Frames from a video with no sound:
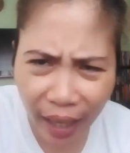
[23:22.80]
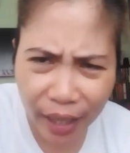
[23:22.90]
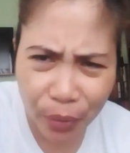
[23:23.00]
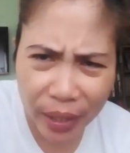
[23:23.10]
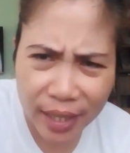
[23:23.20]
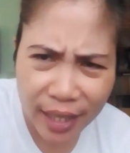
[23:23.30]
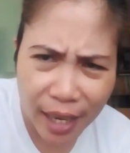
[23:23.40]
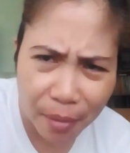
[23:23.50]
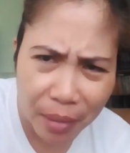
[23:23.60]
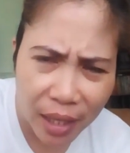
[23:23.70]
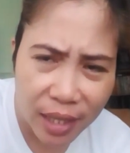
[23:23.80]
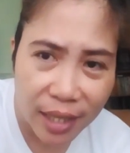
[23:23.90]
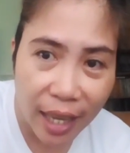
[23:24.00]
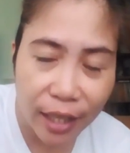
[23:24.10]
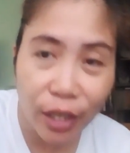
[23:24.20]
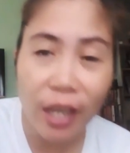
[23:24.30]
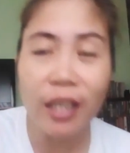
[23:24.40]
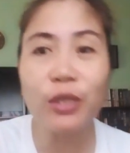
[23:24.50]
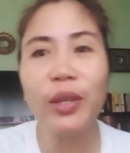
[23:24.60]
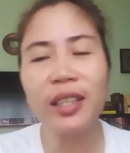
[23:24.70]
Anyways, ilang minutes na?
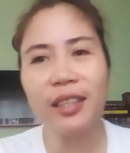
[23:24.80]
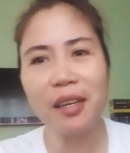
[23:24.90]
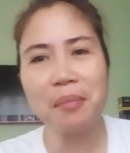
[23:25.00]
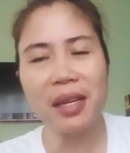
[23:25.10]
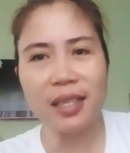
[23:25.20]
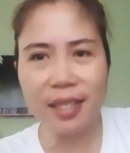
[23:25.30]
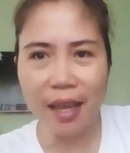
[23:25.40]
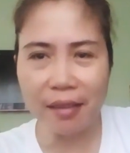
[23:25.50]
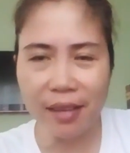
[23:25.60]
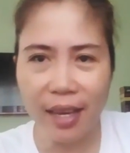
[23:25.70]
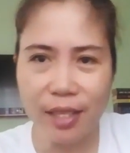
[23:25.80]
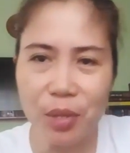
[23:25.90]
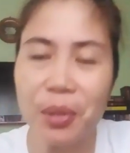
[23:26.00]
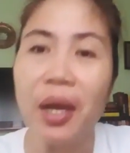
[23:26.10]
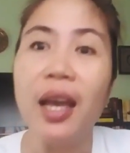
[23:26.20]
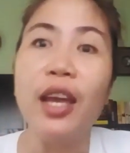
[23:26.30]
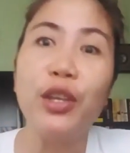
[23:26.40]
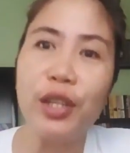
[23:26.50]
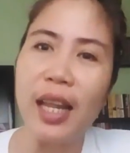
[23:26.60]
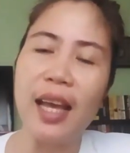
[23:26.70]
Nakaka 23 minutes na ako, guys. So,
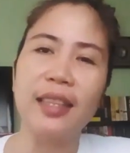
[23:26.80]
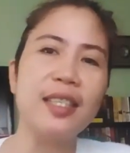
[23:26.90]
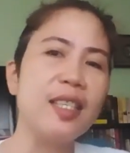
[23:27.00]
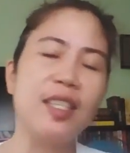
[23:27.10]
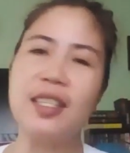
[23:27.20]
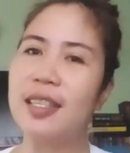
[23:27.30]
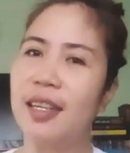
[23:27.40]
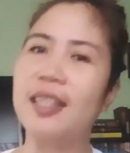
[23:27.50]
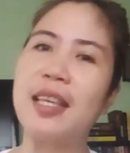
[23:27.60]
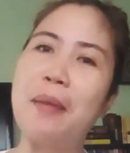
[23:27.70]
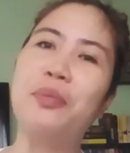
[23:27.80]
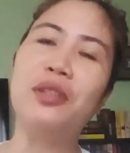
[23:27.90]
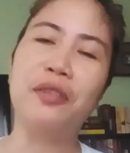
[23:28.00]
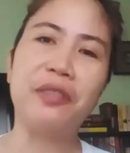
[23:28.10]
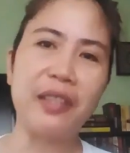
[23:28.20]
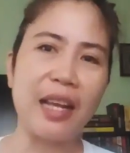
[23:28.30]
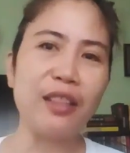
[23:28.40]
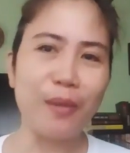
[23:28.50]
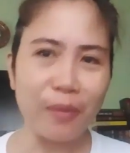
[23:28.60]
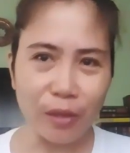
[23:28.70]
yun lang. This is just an example of
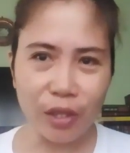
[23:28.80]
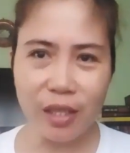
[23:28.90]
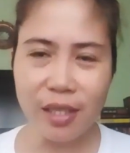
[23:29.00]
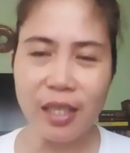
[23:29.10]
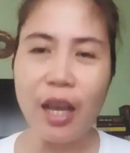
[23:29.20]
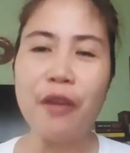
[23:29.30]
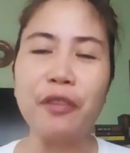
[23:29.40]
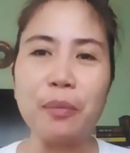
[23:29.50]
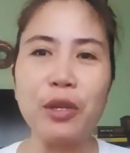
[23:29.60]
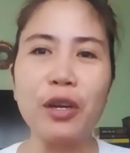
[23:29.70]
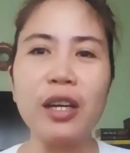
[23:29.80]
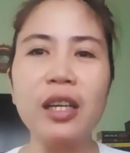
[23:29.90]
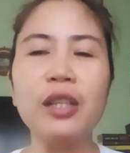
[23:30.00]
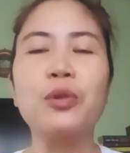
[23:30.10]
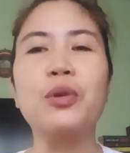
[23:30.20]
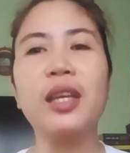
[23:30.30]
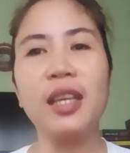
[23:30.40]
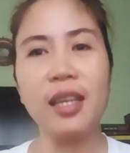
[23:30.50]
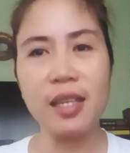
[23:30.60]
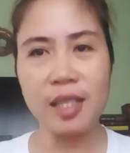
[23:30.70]
random thoughts from your
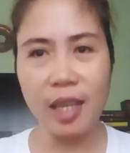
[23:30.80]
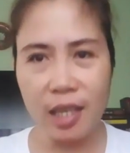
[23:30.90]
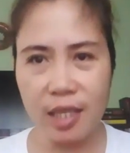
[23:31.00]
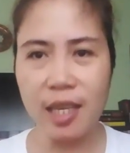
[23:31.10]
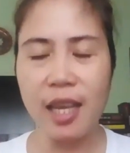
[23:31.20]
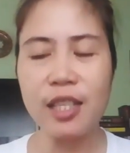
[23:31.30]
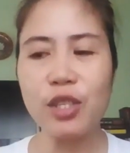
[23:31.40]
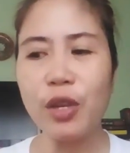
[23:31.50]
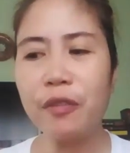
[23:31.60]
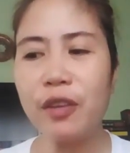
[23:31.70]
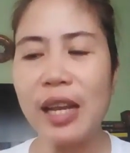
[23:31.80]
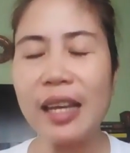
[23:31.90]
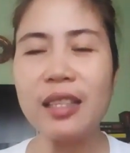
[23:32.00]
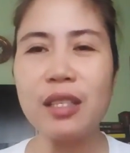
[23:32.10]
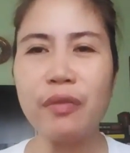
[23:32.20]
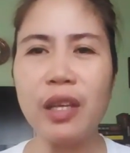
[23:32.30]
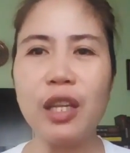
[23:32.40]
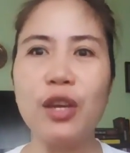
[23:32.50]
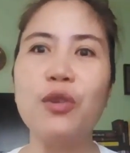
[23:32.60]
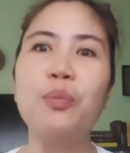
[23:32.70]
Cooking Ina's Kitchen. So, if you like this
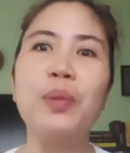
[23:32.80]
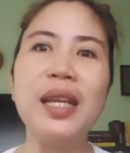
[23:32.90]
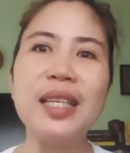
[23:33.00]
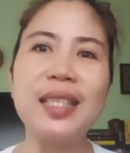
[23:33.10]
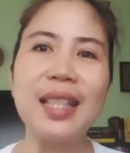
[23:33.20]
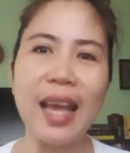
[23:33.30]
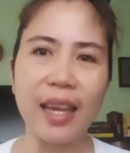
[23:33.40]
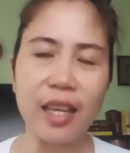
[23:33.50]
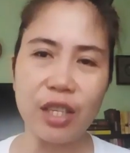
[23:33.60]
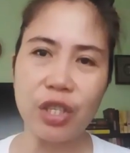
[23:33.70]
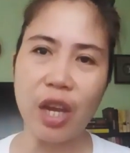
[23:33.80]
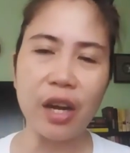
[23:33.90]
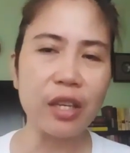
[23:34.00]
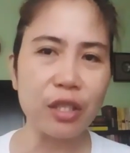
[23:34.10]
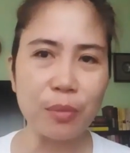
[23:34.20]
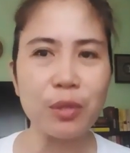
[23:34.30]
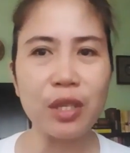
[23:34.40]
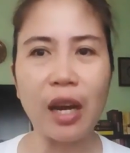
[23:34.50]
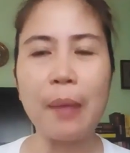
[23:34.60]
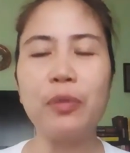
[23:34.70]
video, please like and share and
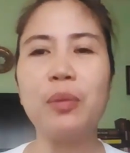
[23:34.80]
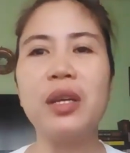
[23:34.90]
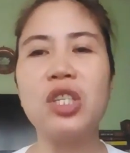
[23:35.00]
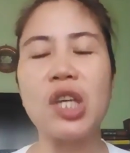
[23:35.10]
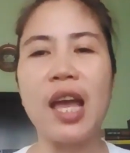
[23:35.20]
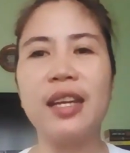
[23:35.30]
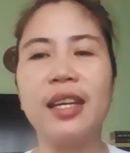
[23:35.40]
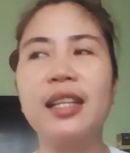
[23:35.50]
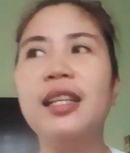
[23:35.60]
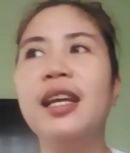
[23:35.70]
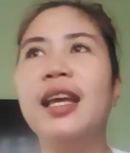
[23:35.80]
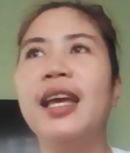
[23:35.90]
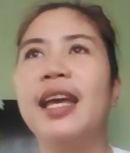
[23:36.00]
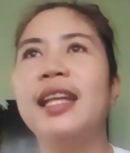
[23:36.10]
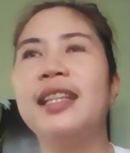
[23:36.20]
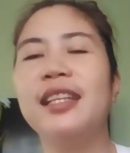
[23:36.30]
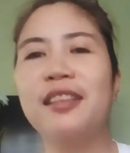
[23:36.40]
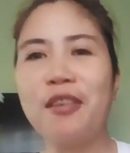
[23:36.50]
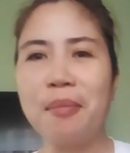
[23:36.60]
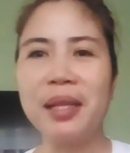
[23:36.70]
subscribe to my channel and
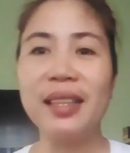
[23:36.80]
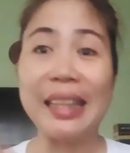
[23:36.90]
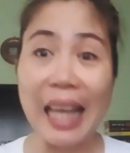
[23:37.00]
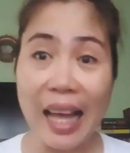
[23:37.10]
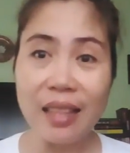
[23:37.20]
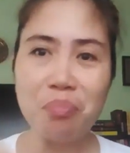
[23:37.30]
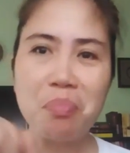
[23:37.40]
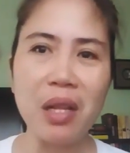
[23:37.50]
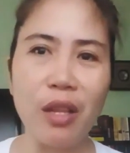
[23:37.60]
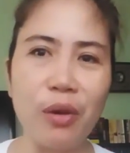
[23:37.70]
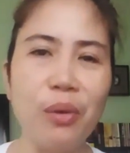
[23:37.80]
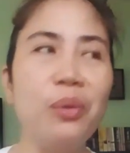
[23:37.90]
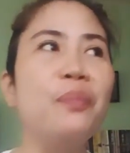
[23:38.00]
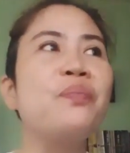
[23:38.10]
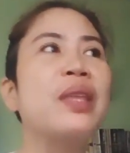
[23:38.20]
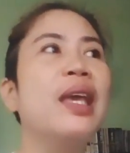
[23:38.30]
then comment down below.